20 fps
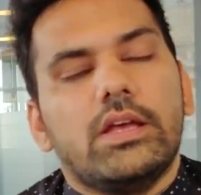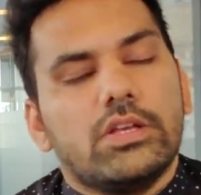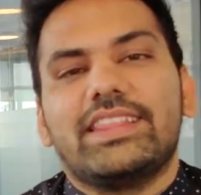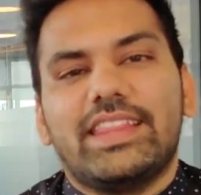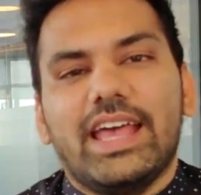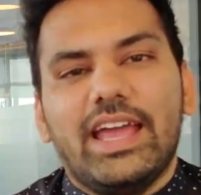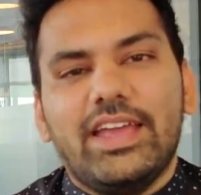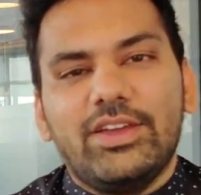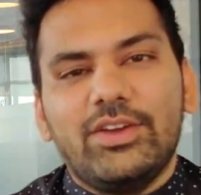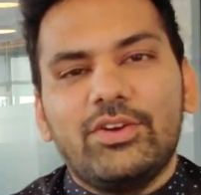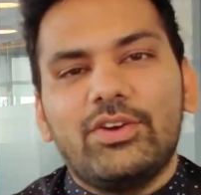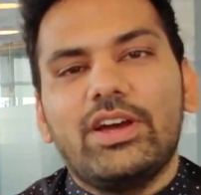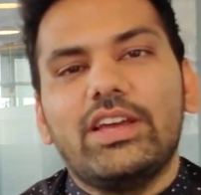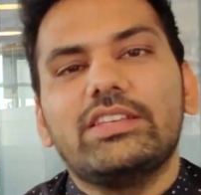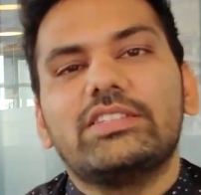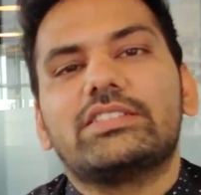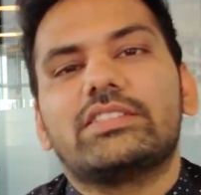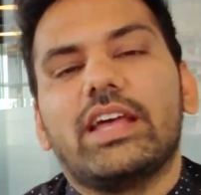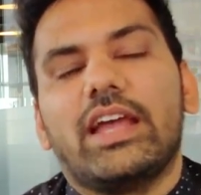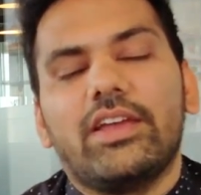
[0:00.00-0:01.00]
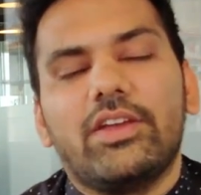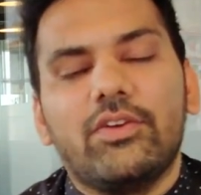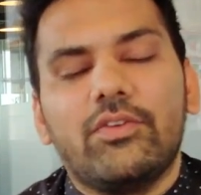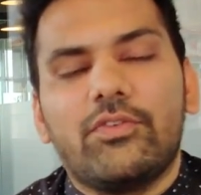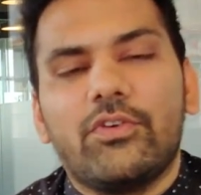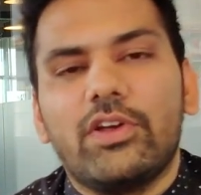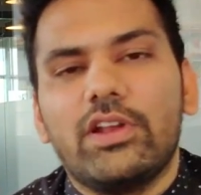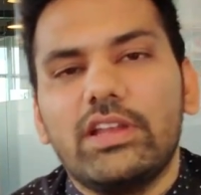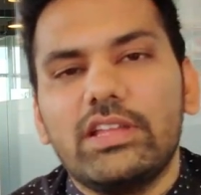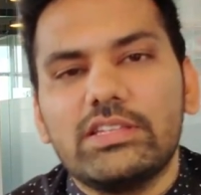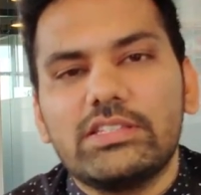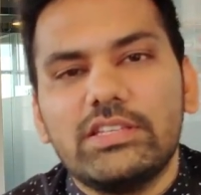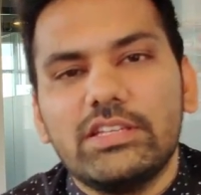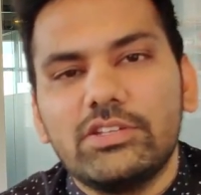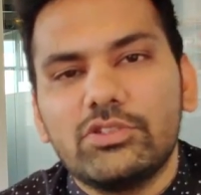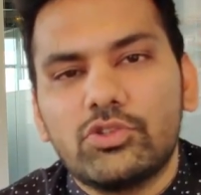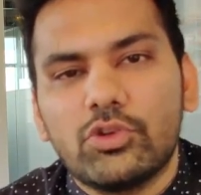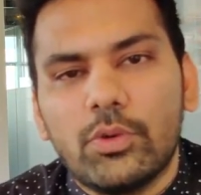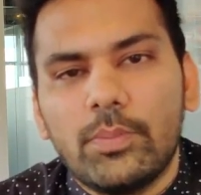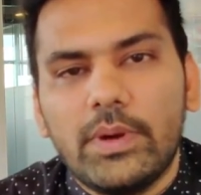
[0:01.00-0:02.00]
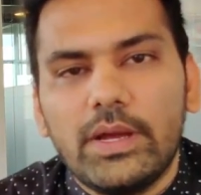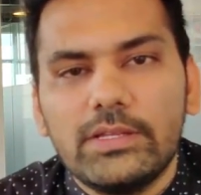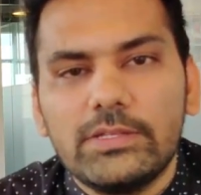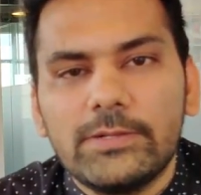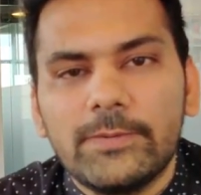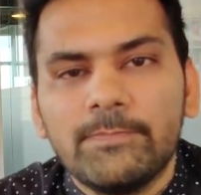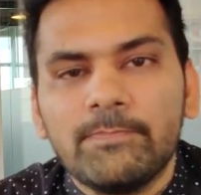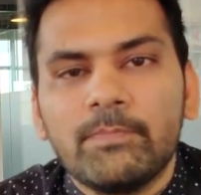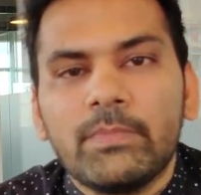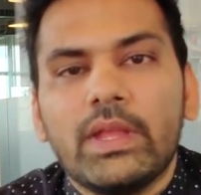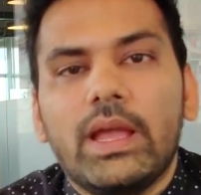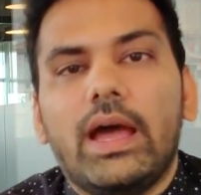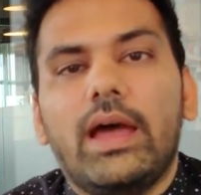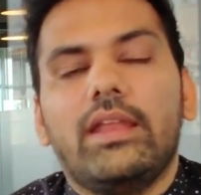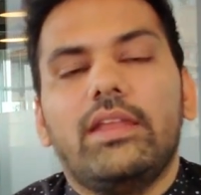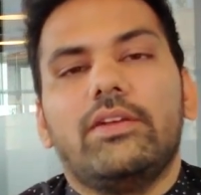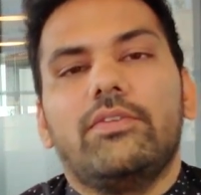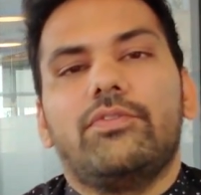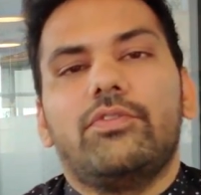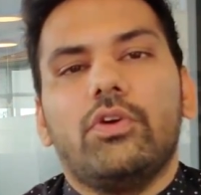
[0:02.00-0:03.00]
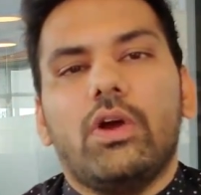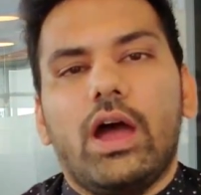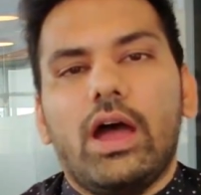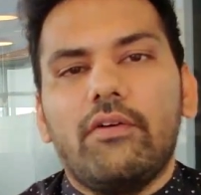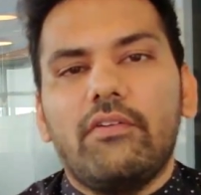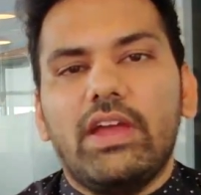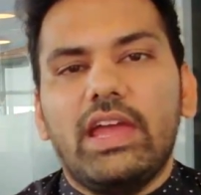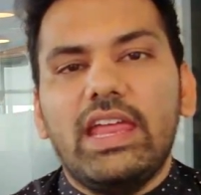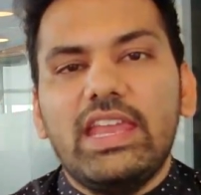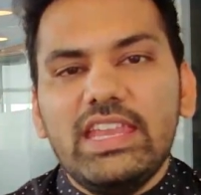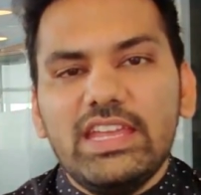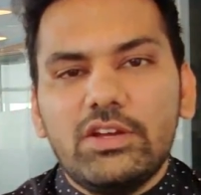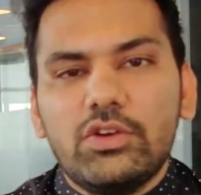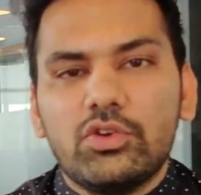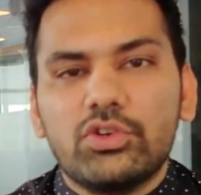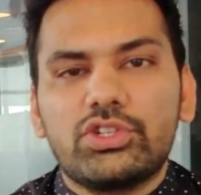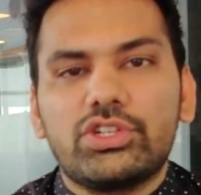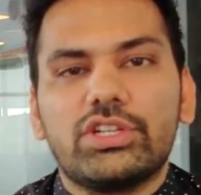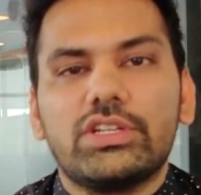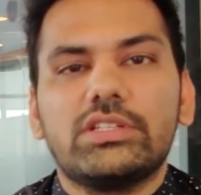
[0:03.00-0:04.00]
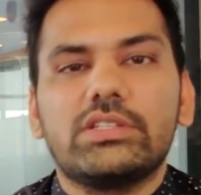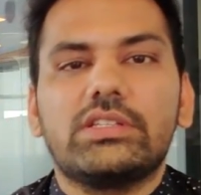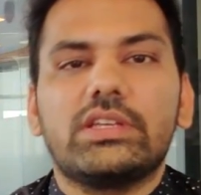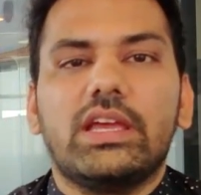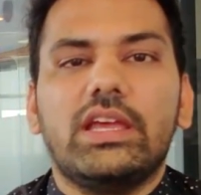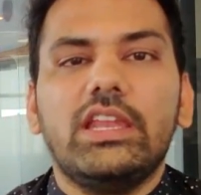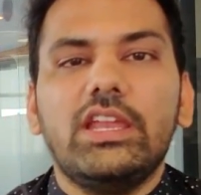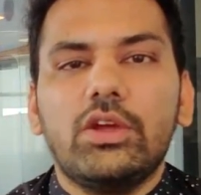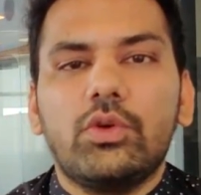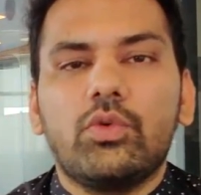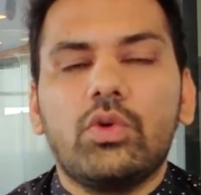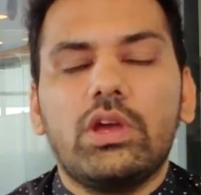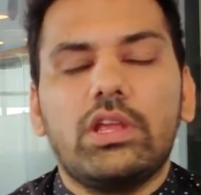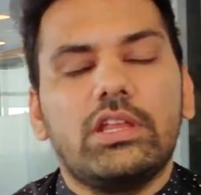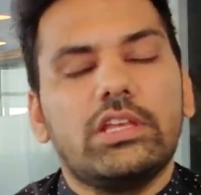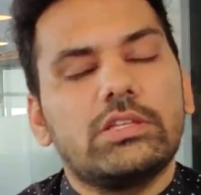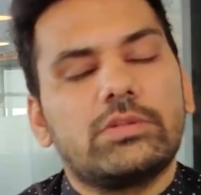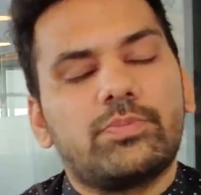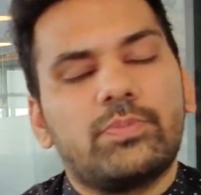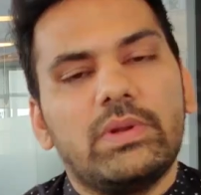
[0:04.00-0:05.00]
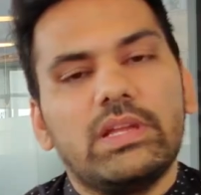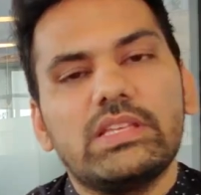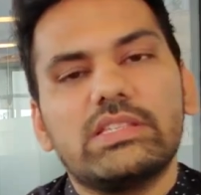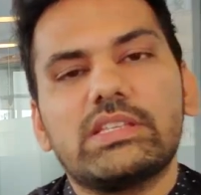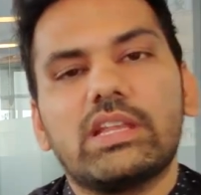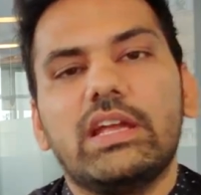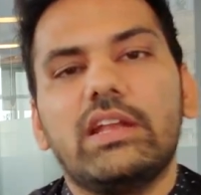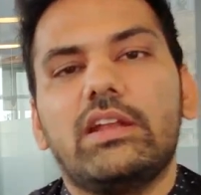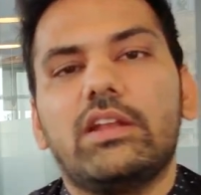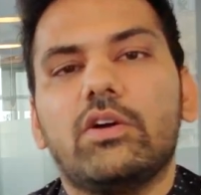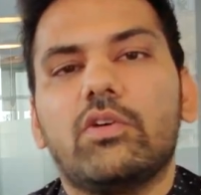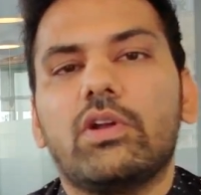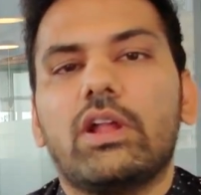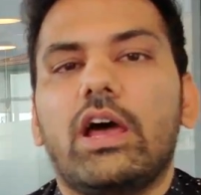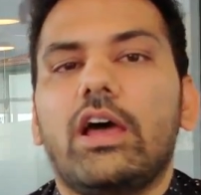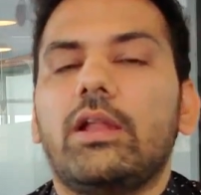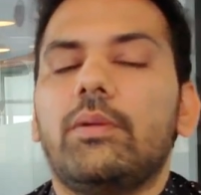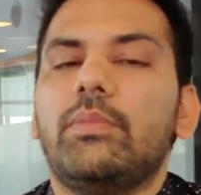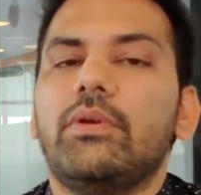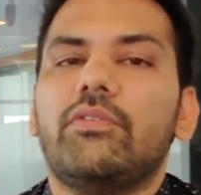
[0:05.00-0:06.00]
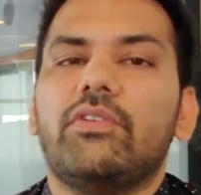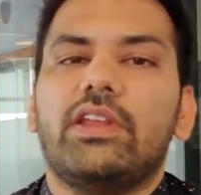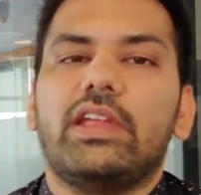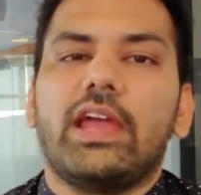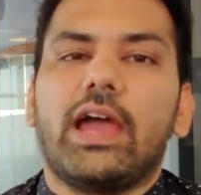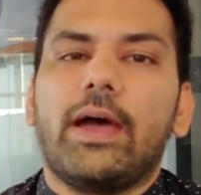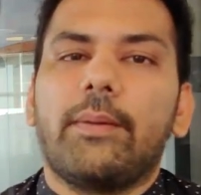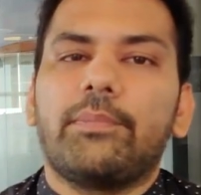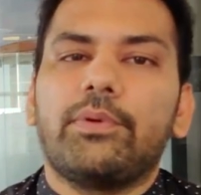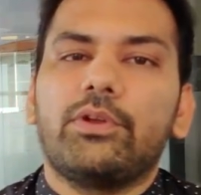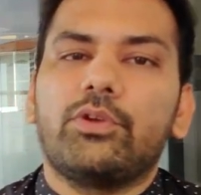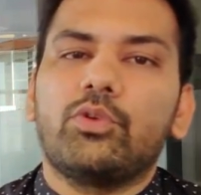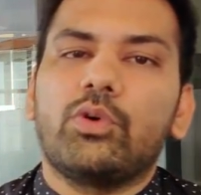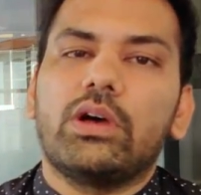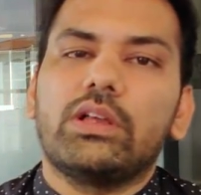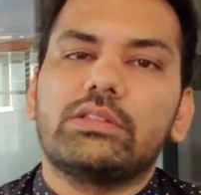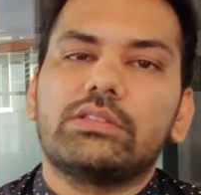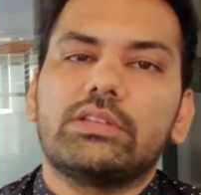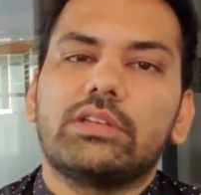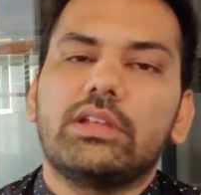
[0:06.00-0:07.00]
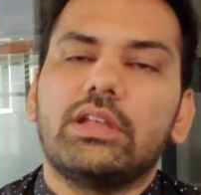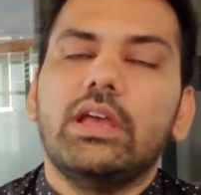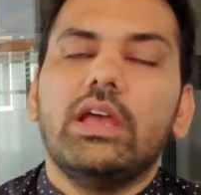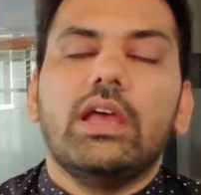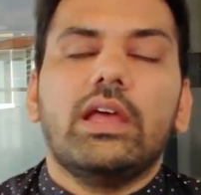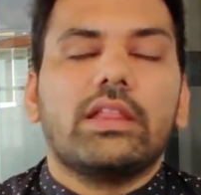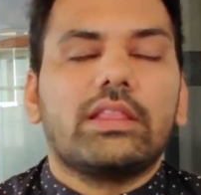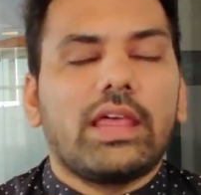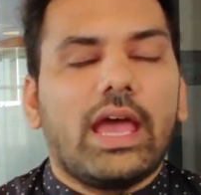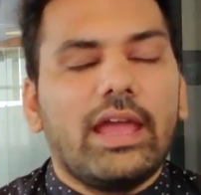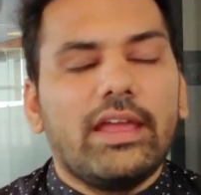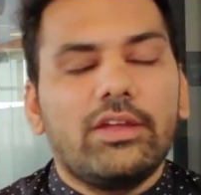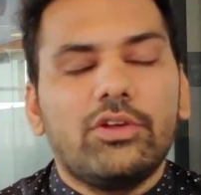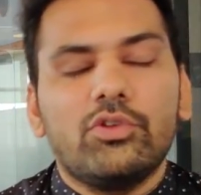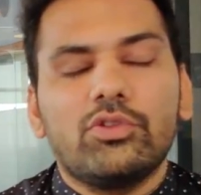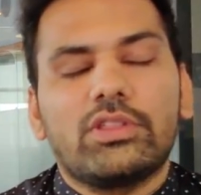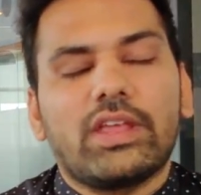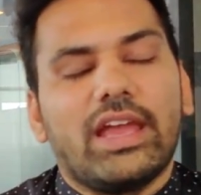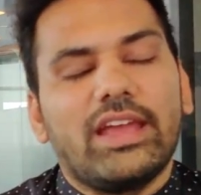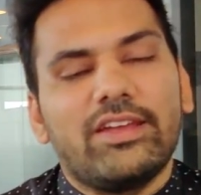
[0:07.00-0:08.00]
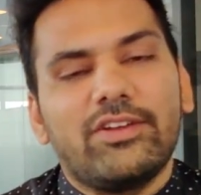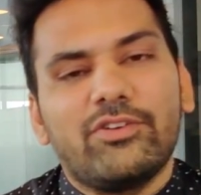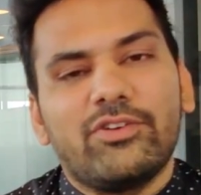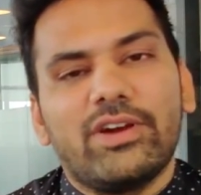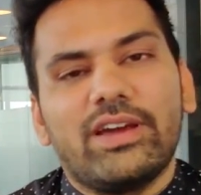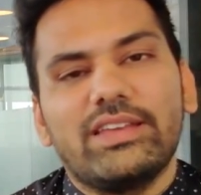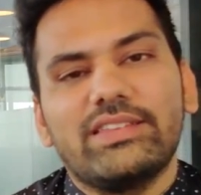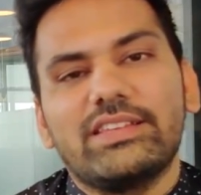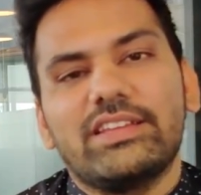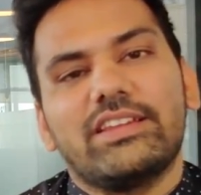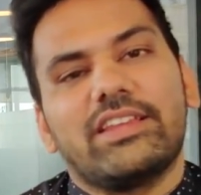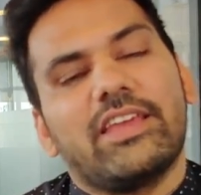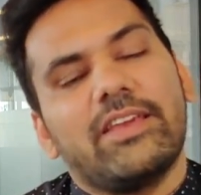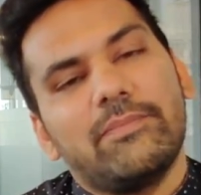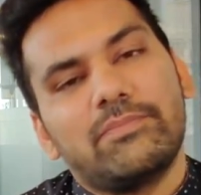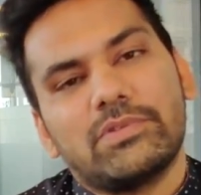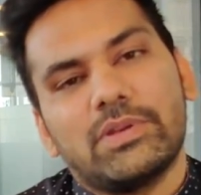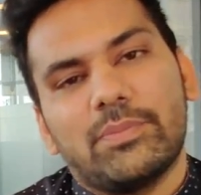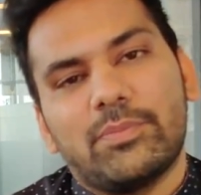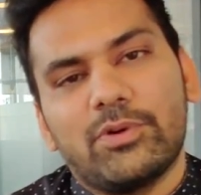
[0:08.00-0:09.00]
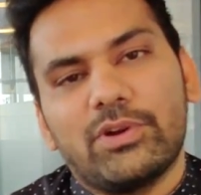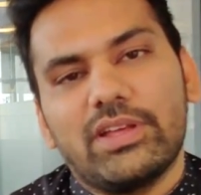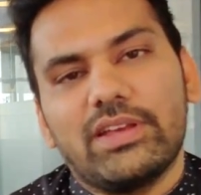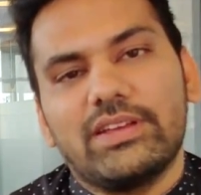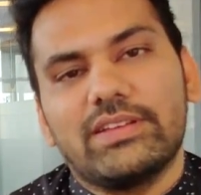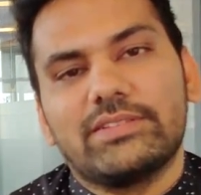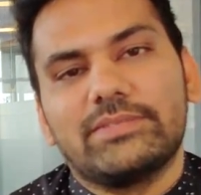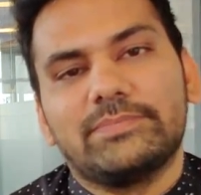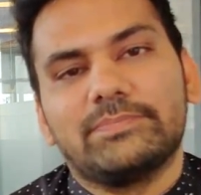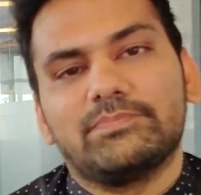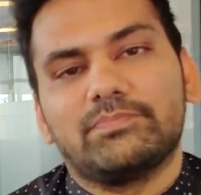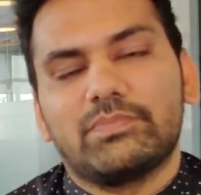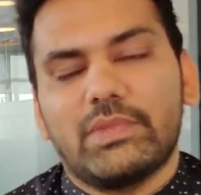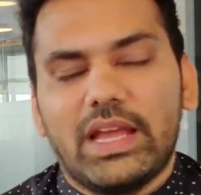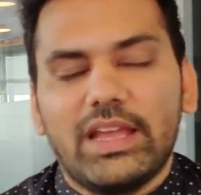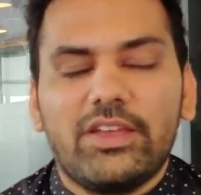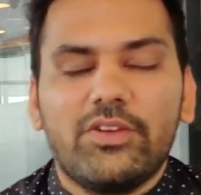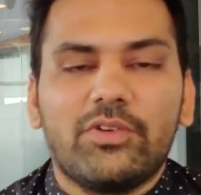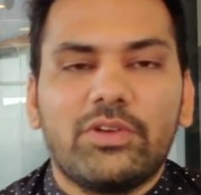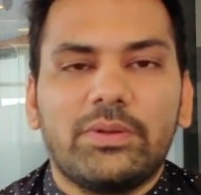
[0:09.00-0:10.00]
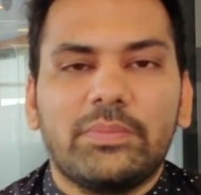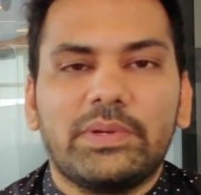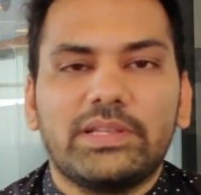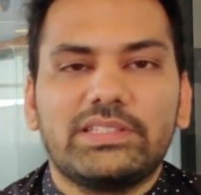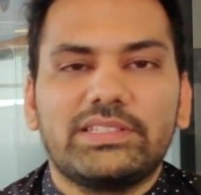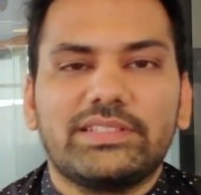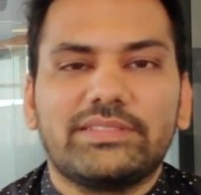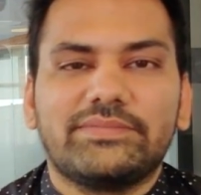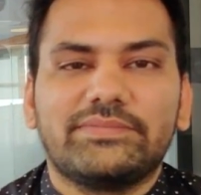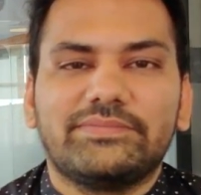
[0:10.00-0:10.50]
Thank you, guys. Thank you for listening so much. And if you have any questions, any queries, please write down. I'll be very happy to answer. Thank you guys, and keep supporting us. Thank you very much.